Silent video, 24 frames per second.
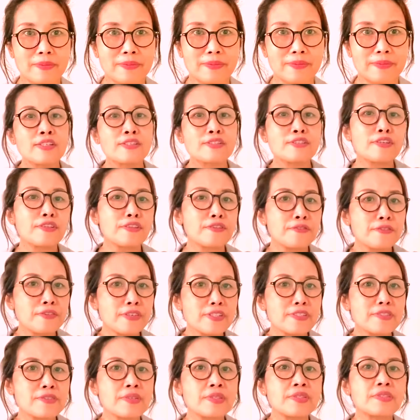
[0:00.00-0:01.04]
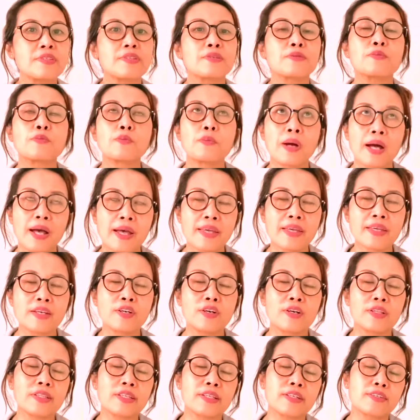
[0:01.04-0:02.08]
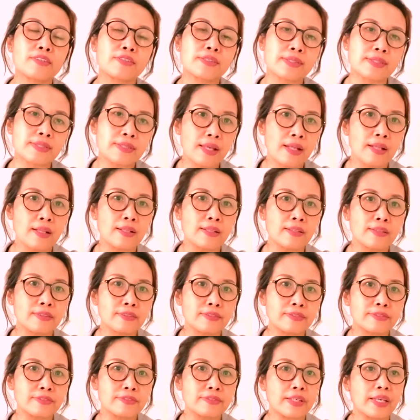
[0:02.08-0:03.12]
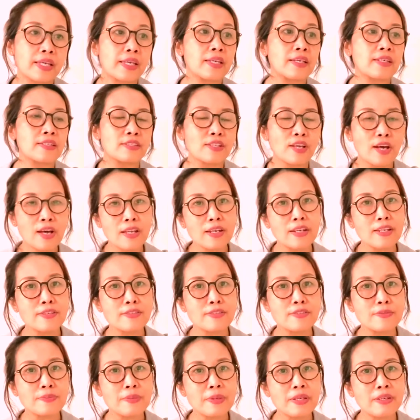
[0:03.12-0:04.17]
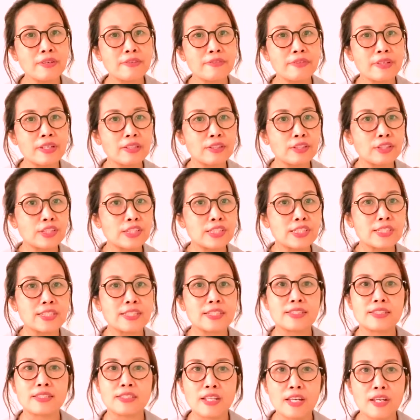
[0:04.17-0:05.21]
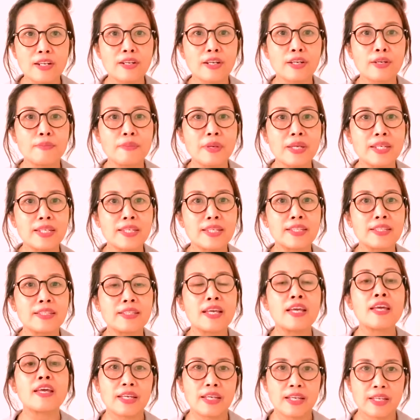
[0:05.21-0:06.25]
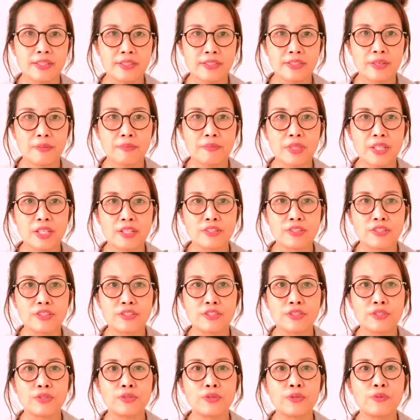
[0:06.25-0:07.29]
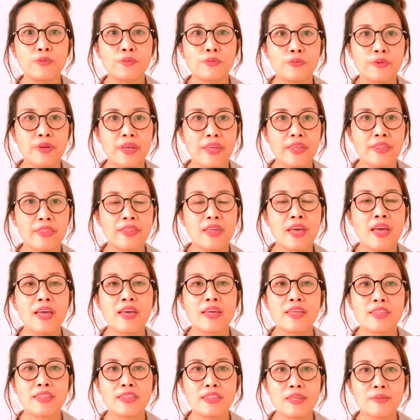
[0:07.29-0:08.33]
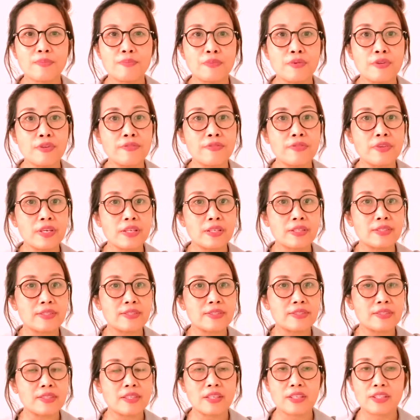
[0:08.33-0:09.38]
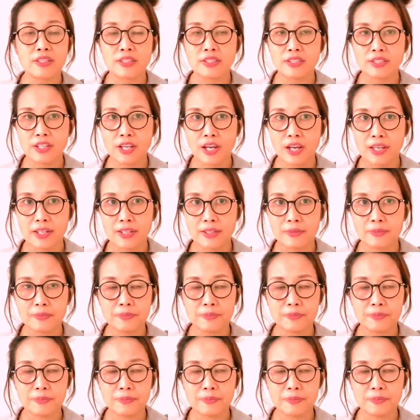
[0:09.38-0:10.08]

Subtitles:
So the first reason why calling ourselves a non-native speaker of English is not recommended has something to do with the prefix none.